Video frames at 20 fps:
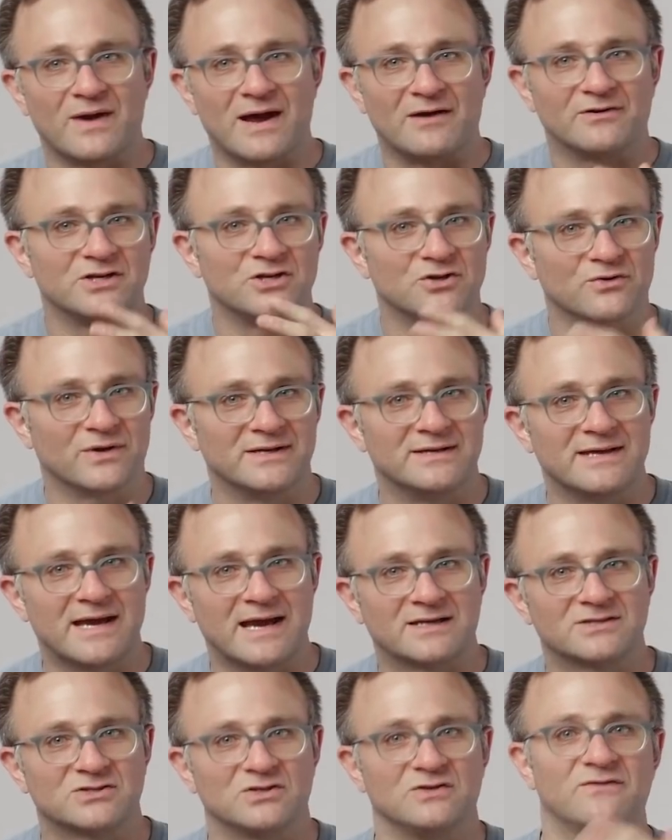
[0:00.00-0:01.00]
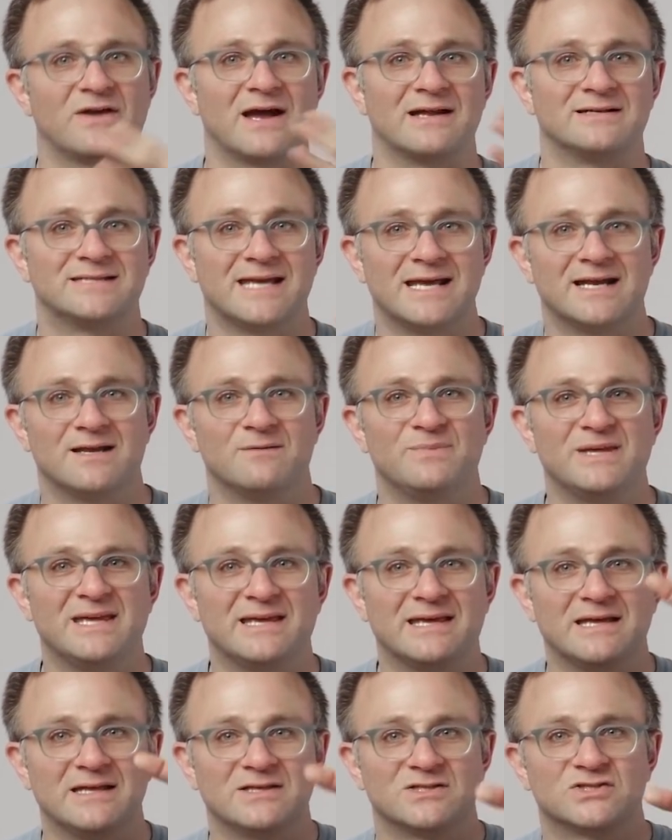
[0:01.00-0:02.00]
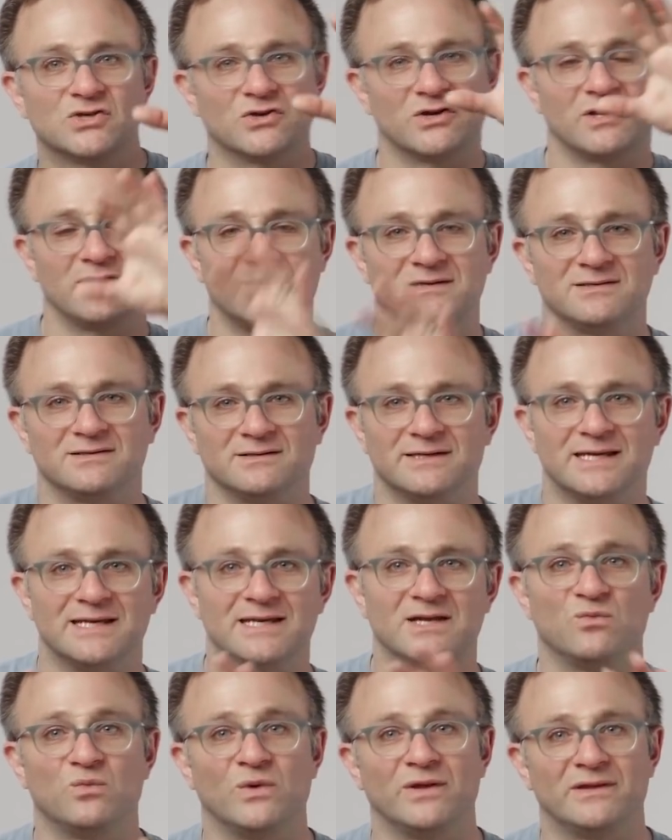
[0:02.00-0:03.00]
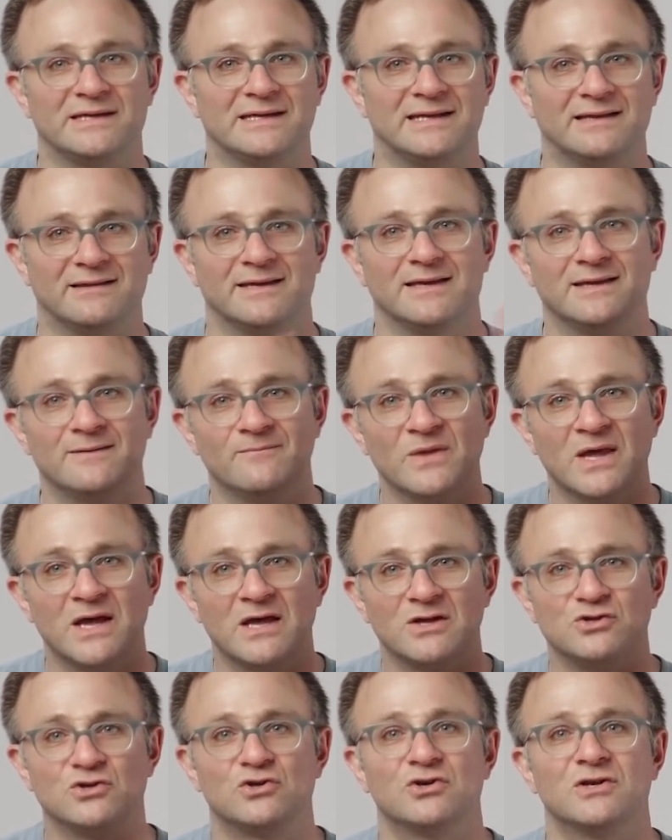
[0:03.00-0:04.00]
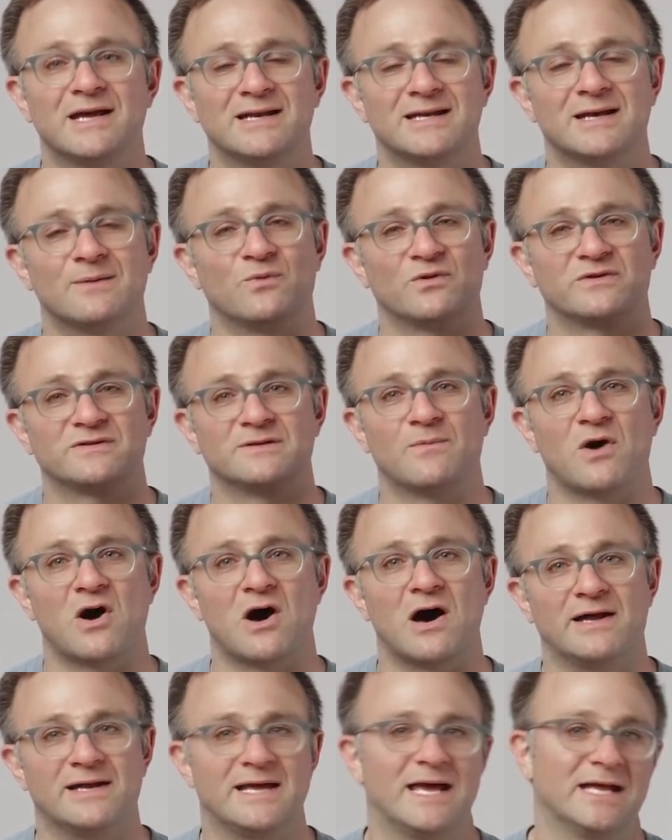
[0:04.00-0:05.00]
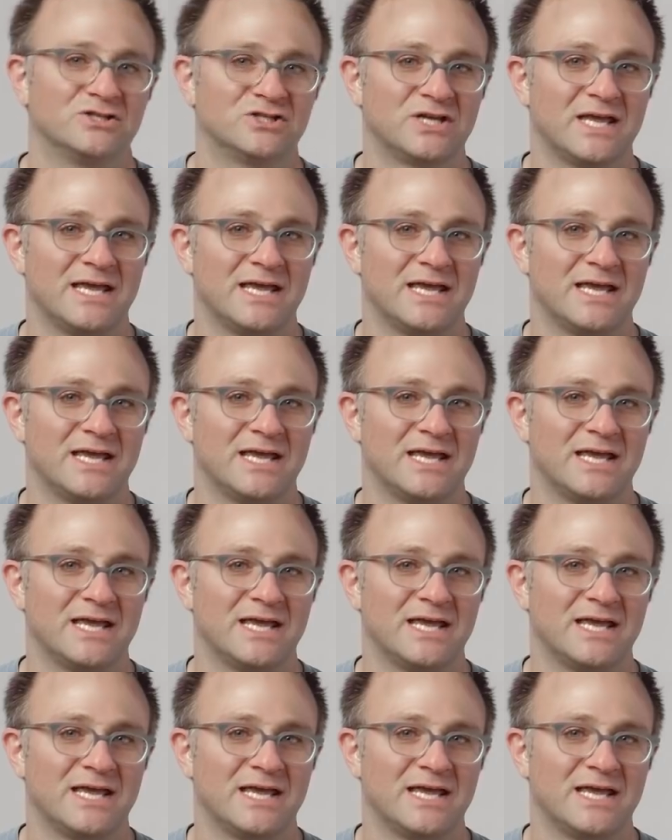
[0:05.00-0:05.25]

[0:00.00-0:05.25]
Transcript: around in your index, or you've got data being inserted and deleted willy-nilly, you could end up with some odd edge